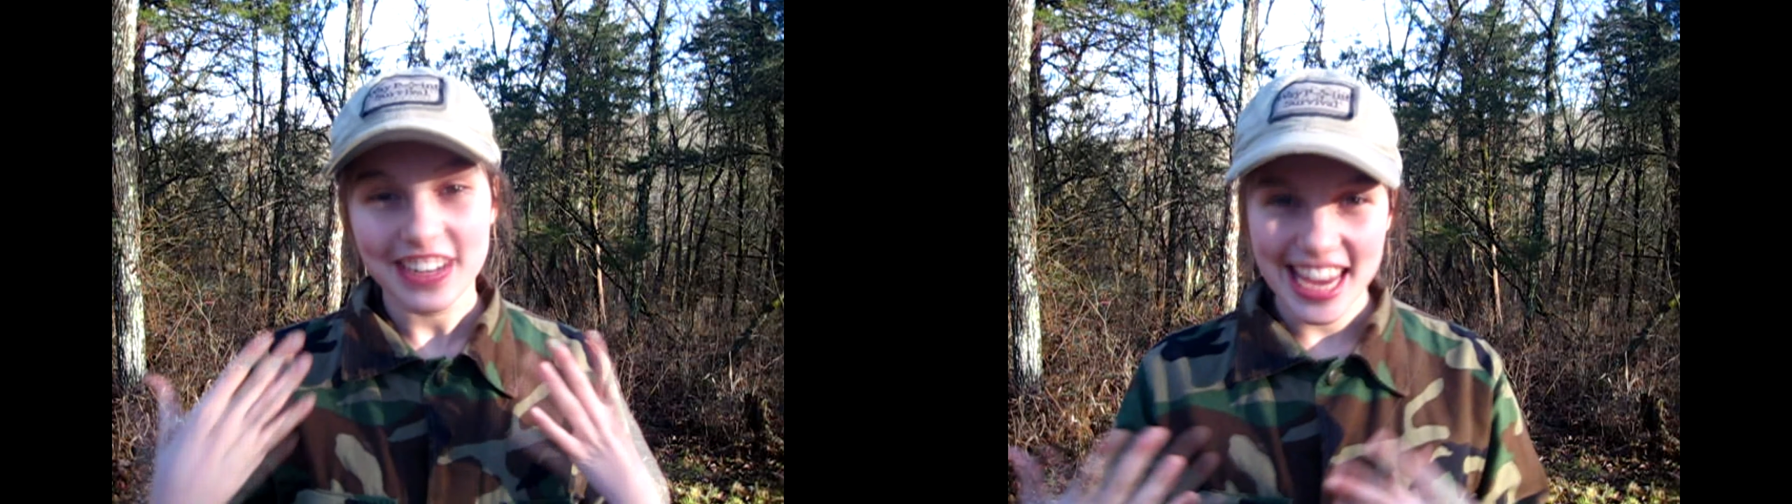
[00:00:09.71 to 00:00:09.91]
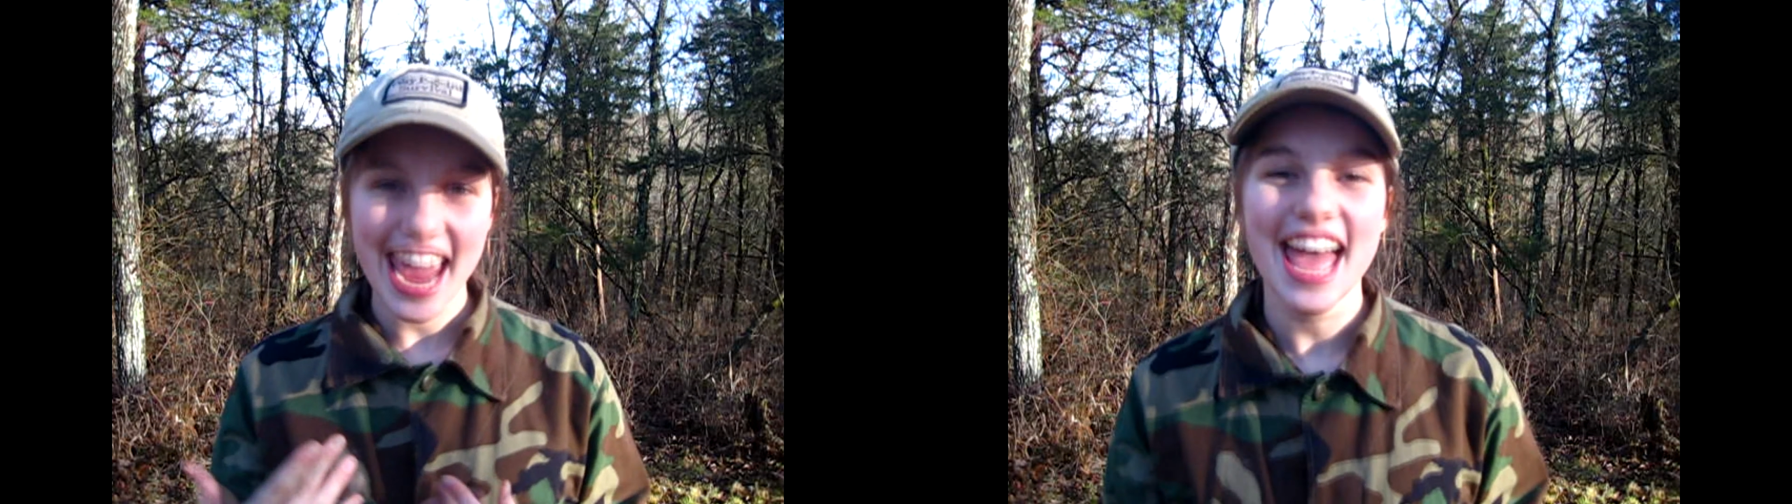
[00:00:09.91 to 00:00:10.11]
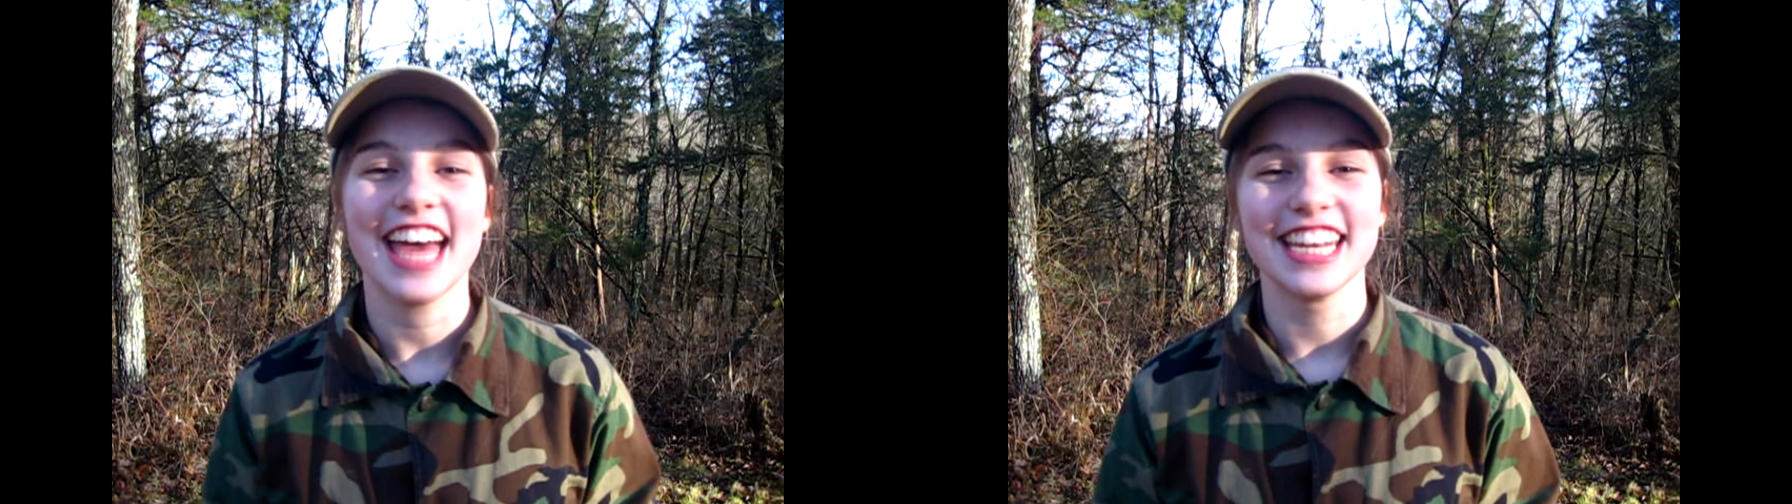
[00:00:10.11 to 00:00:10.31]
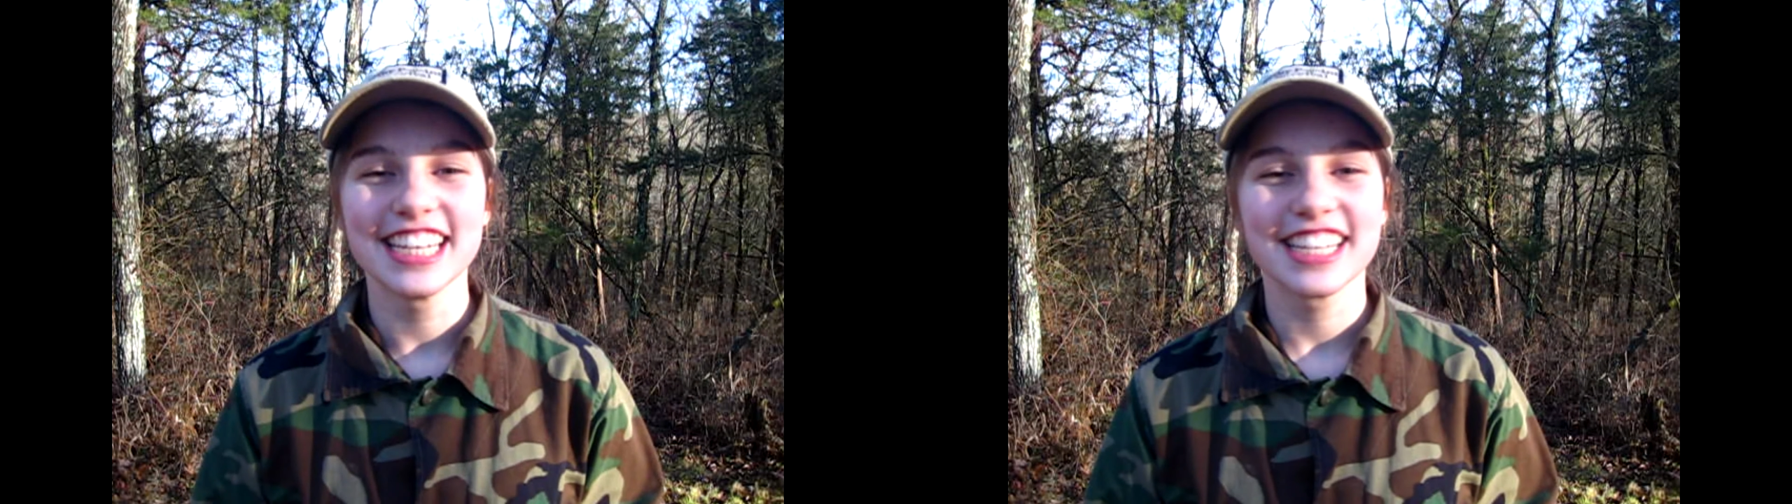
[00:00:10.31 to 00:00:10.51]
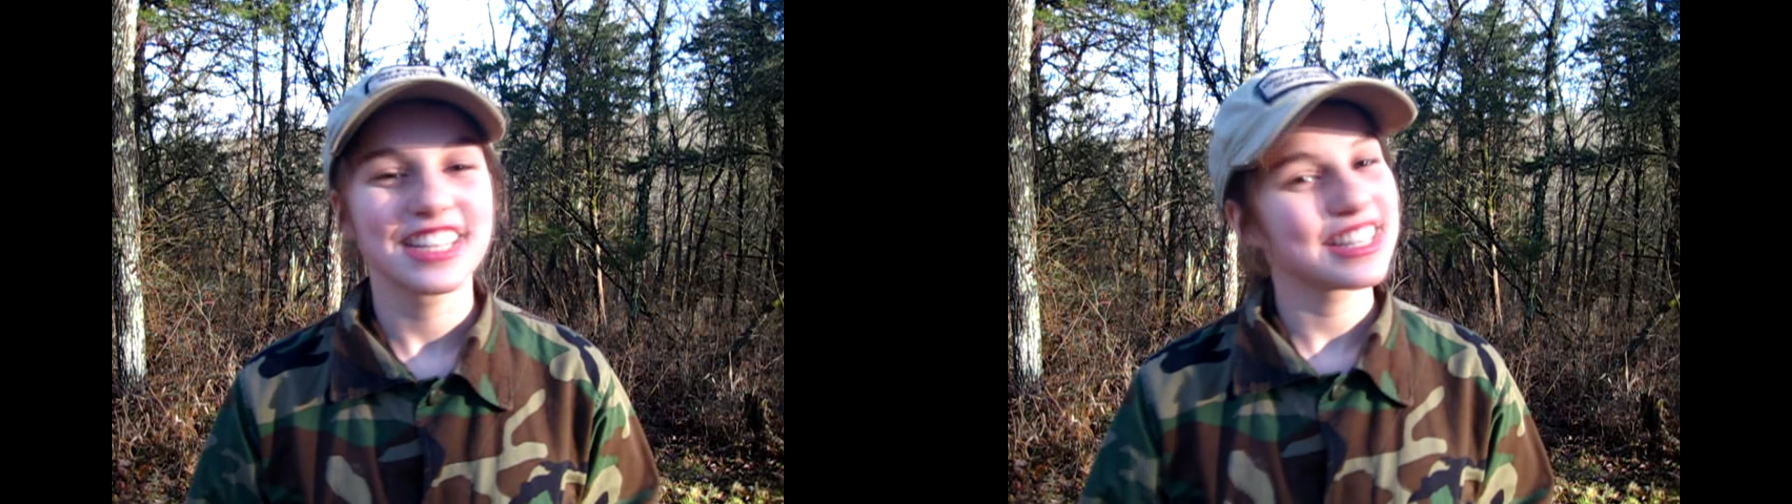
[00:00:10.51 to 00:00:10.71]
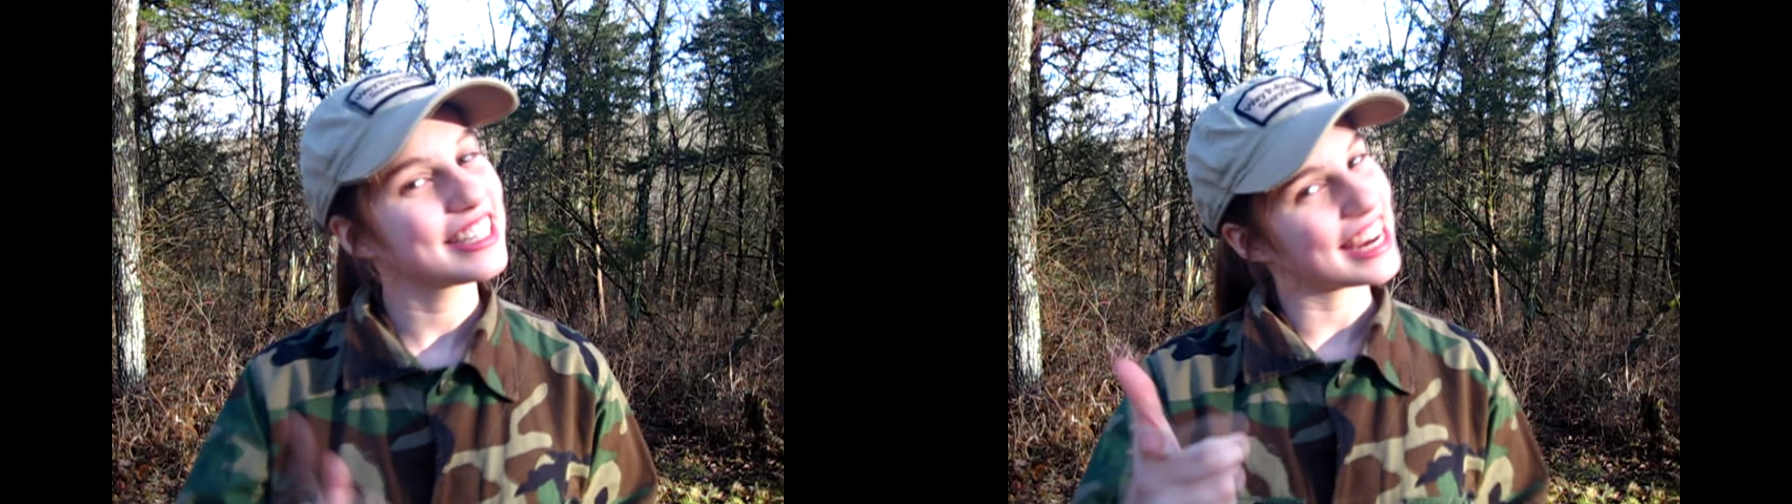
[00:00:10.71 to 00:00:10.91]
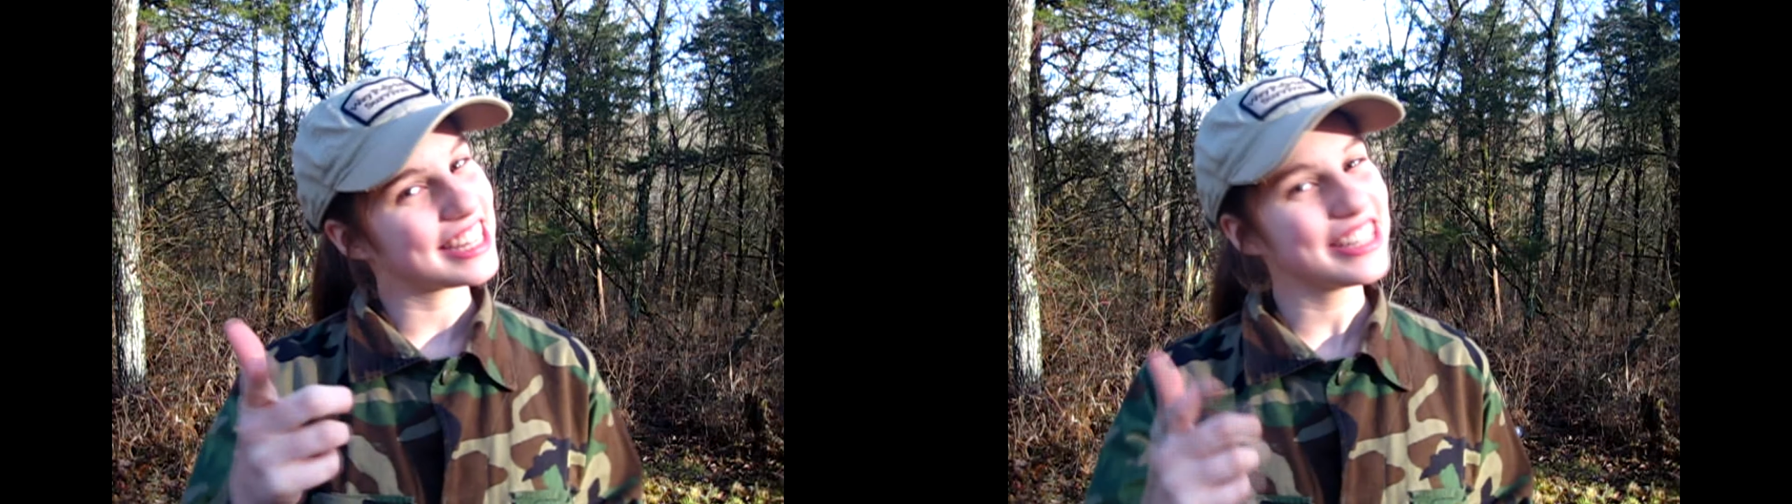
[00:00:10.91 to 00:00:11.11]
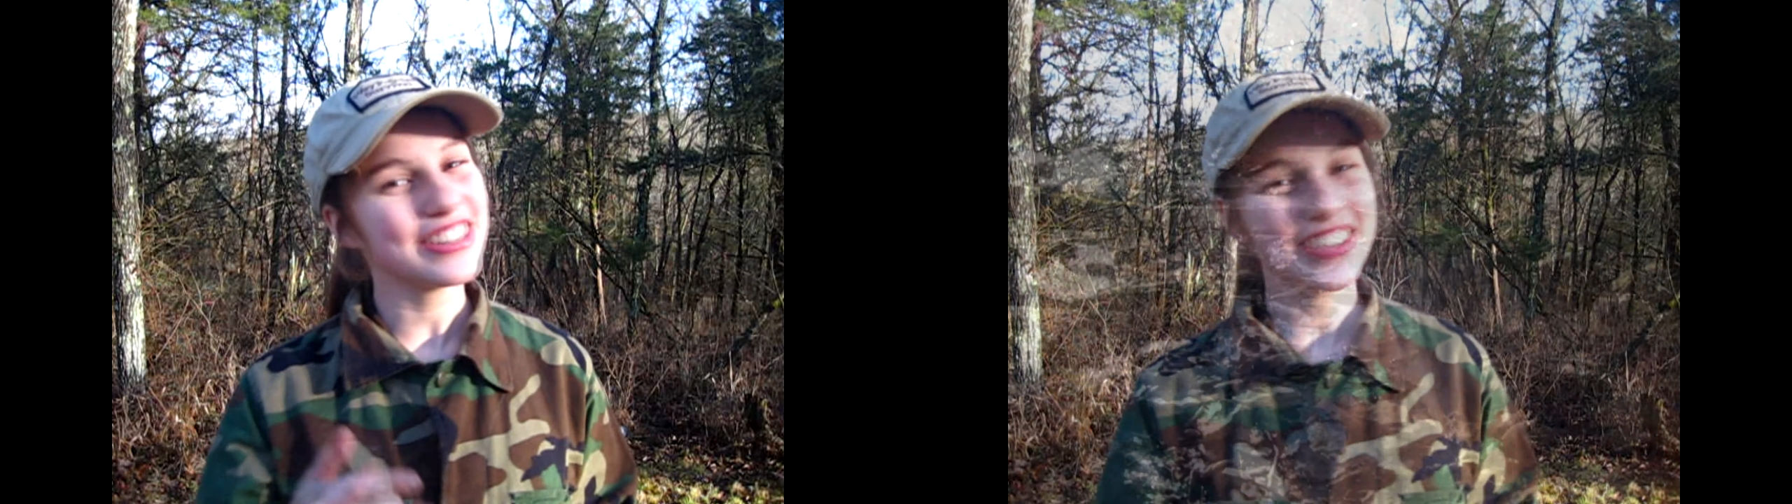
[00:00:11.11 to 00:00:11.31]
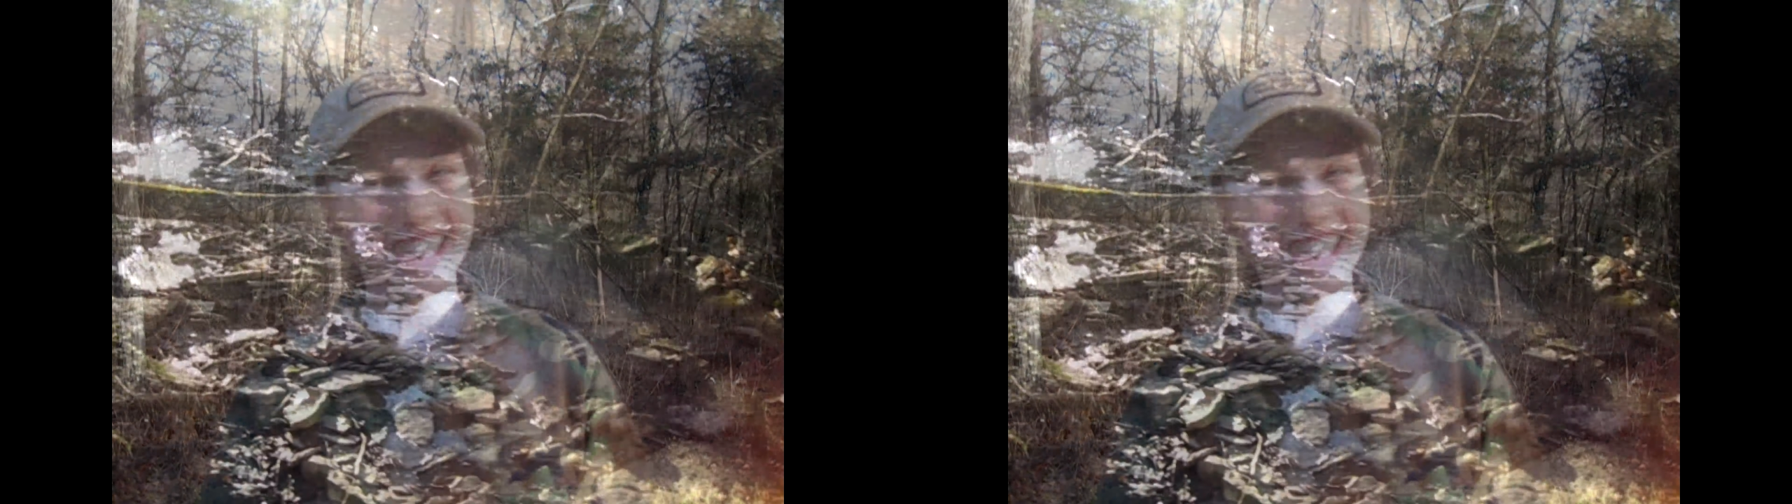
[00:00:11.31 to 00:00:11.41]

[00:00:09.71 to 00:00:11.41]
can. Stay tuned.